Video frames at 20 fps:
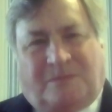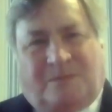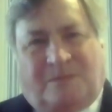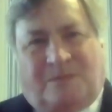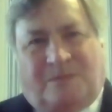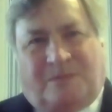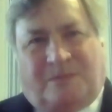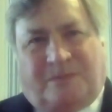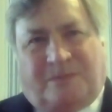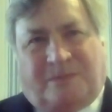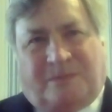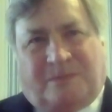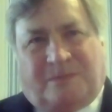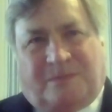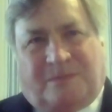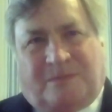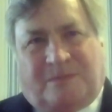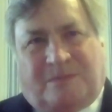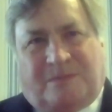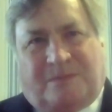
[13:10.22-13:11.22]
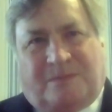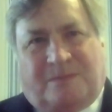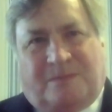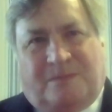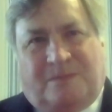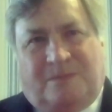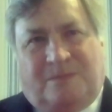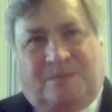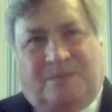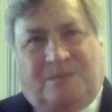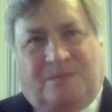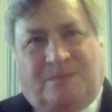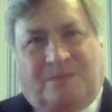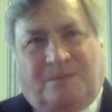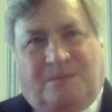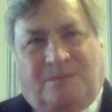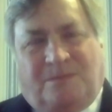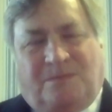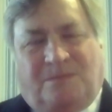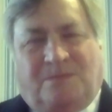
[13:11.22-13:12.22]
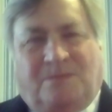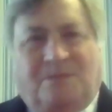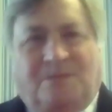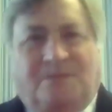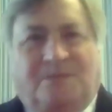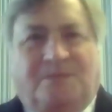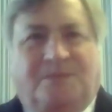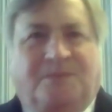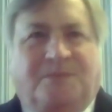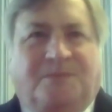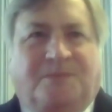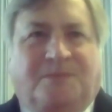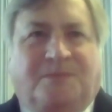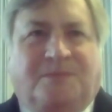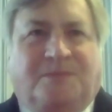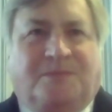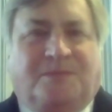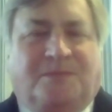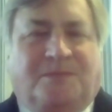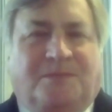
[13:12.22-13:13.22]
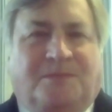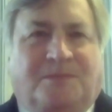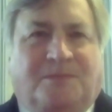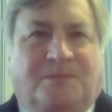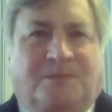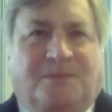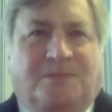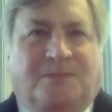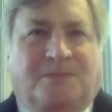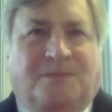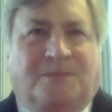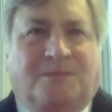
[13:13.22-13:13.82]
[no speech]